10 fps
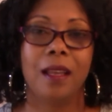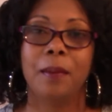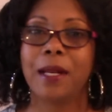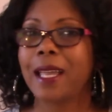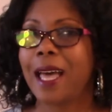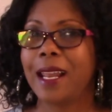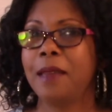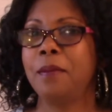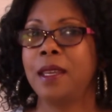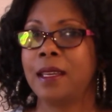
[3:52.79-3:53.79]
But I
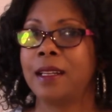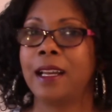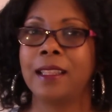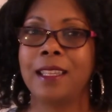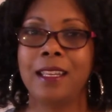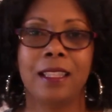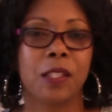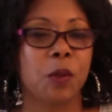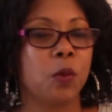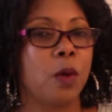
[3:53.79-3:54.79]
gotta admit, I think
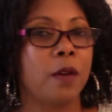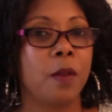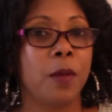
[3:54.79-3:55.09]
this was one of the